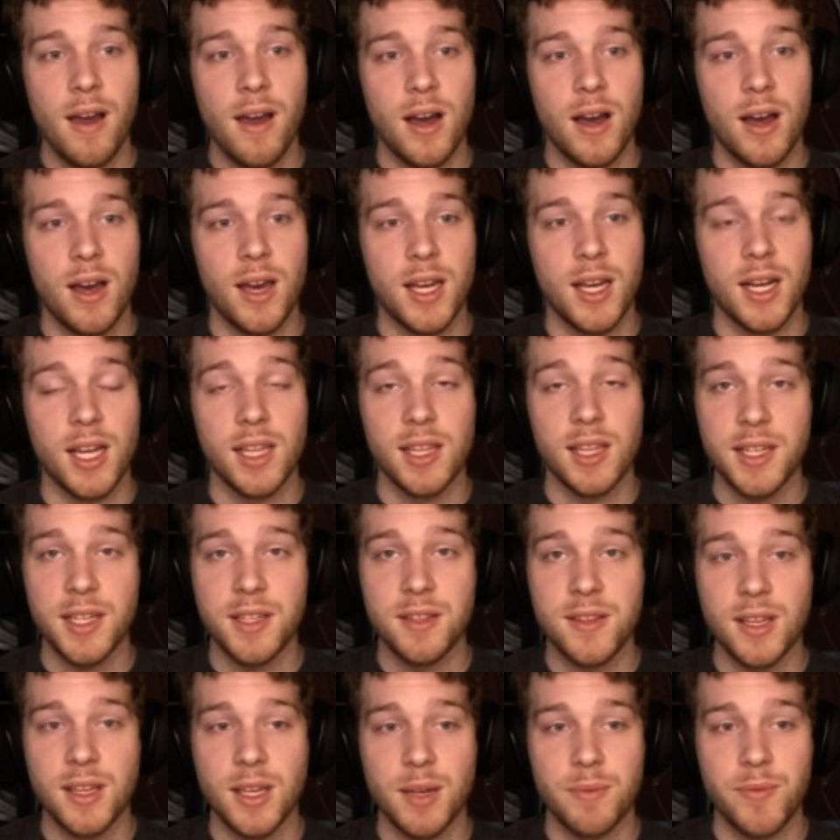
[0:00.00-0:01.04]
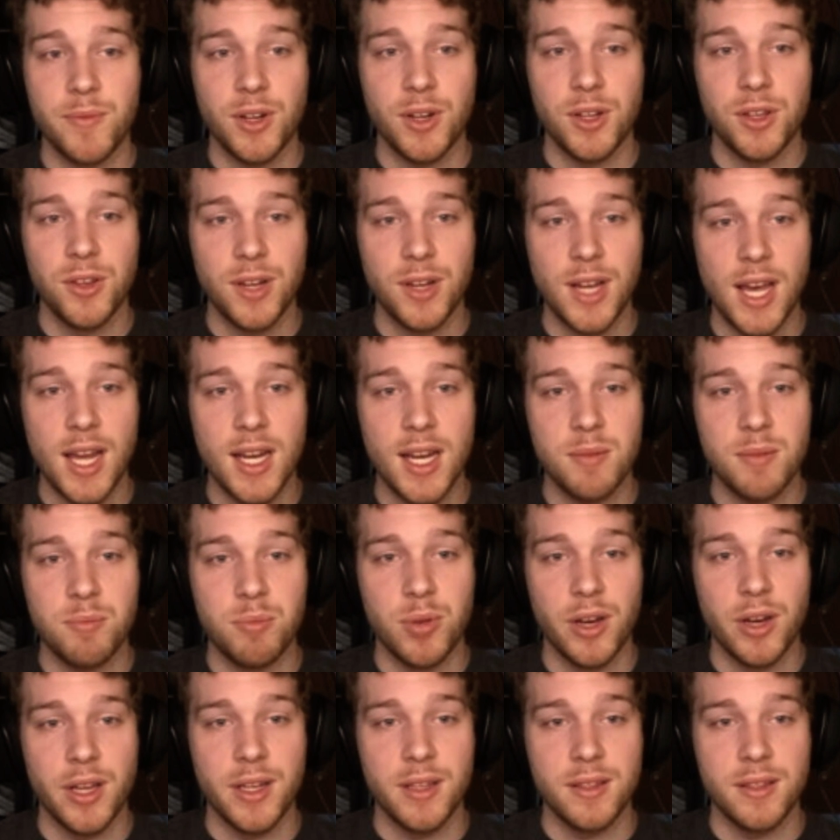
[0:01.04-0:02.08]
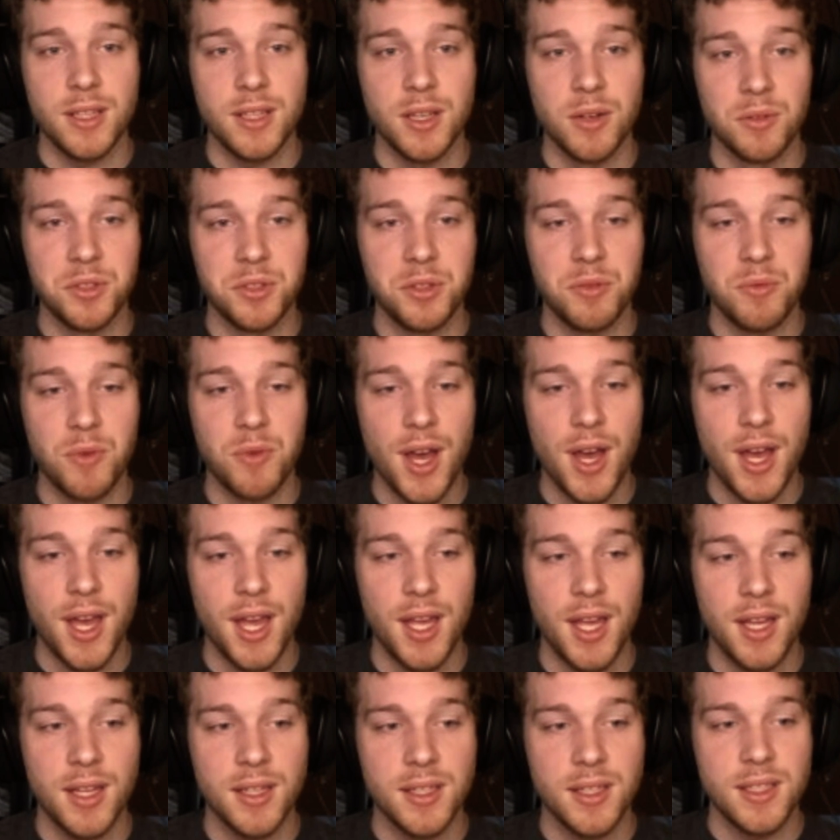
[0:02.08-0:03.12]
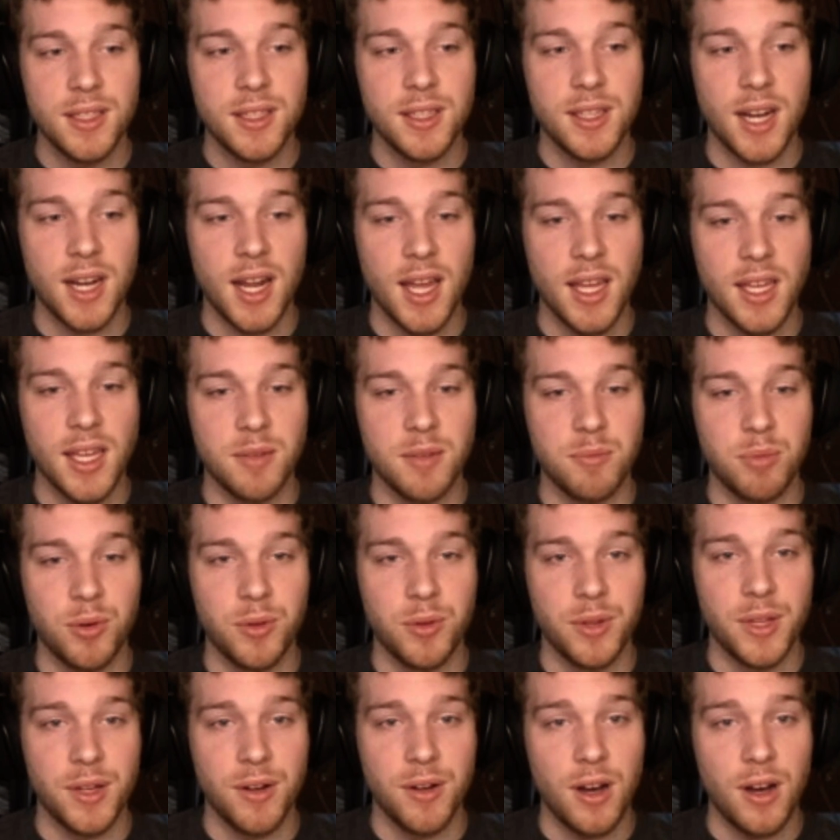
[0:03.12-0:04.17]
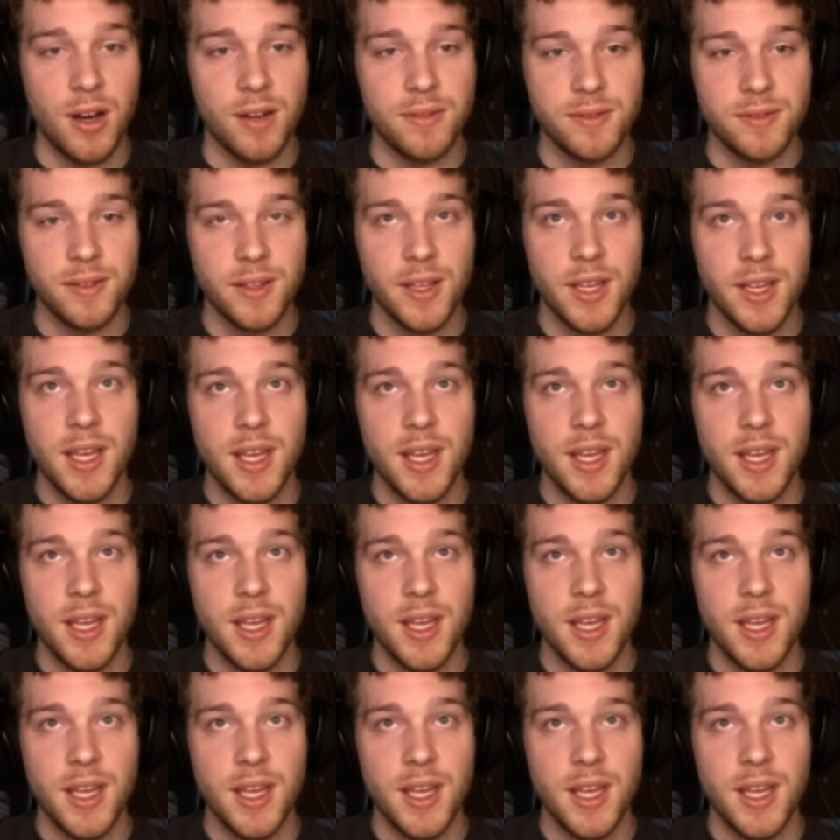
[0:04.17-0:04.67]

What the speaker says: And I like to think I'm very good at it, but the only way that I can pull it off